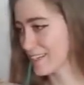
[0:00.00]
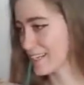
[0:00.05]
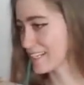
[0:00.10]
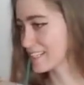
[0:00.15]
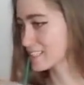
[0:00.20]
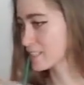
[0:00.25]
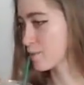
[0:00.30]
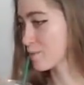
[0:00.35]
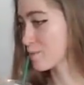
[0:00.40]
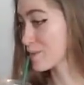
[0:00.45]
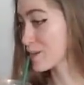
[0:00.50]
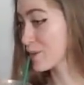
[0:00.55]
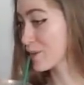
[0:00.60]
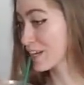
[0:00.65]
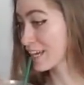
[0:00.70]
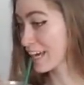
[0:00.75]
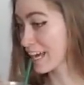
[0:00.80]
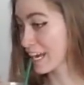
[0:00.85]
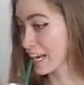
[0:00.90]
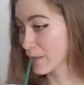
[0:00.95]
He's
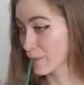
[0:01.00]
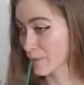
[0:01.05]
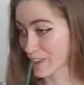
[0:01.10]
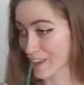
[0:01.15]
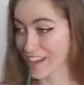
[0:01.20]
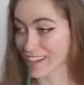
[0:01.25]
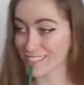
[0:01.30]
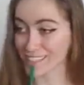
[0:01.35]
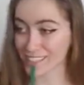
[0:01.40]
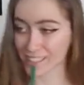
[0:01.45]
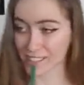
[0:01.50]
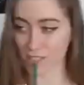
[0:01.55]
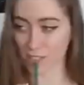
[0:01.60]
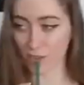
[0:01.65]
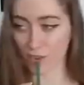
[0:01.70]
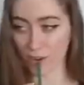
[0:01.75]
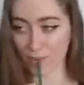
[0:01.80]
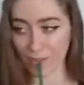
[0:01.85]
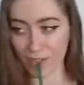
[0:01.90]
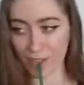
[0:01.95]
communicating with us. It's
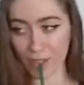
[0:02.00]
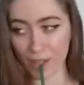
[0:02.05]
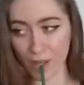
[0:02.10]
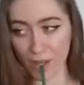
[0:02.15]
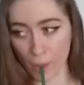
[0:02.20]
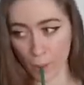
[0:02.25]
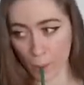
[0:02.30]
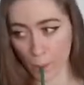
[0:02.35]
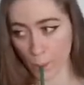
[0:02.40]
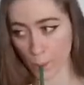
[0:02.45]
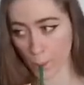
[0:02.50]
adorable. No.